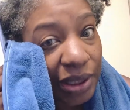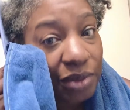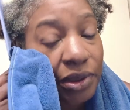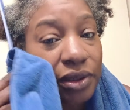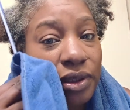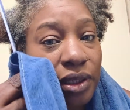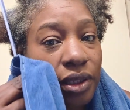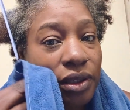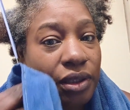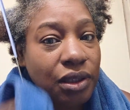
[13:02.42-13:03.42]
baby,
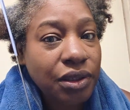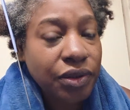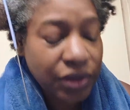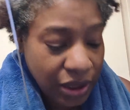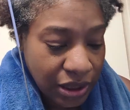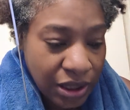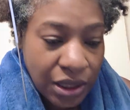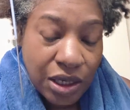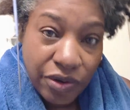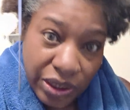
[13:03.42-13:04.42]

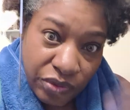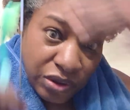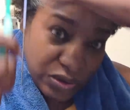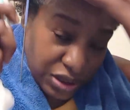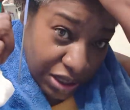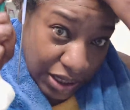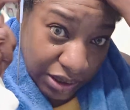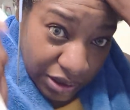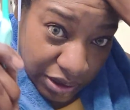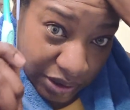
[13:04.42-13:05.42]
All right, we're going to
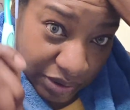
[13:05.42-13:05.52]
take